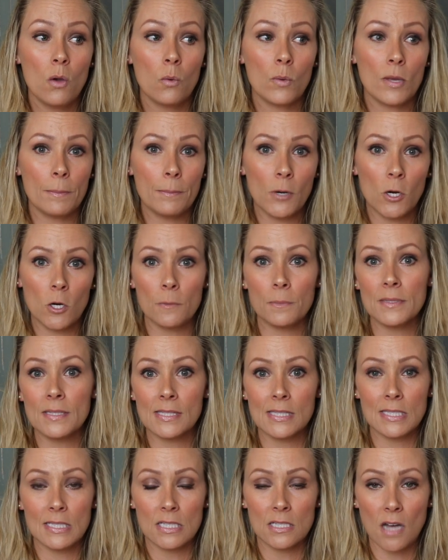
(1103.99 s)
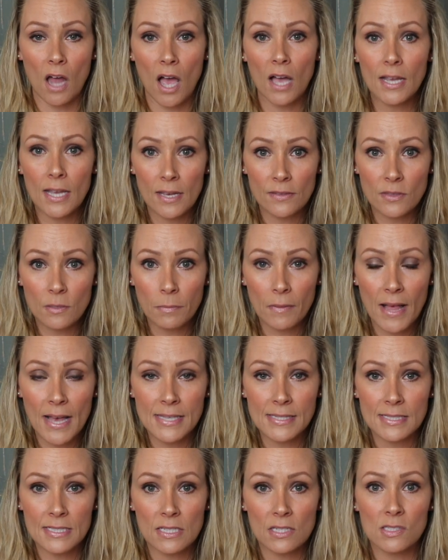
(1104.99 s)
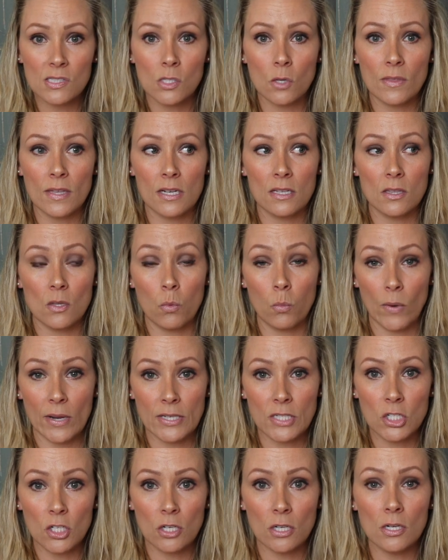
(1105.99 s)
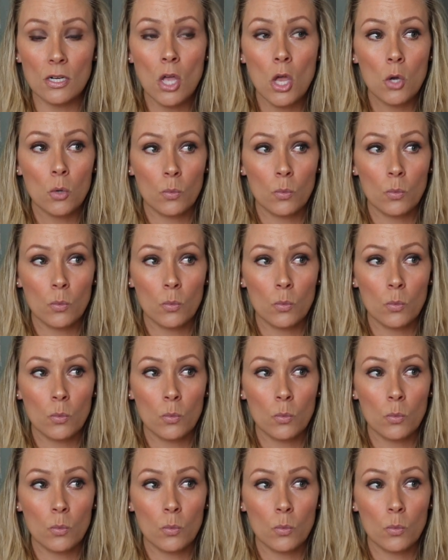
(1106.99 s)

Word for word: we purposely did not cut the plastic so that in the winter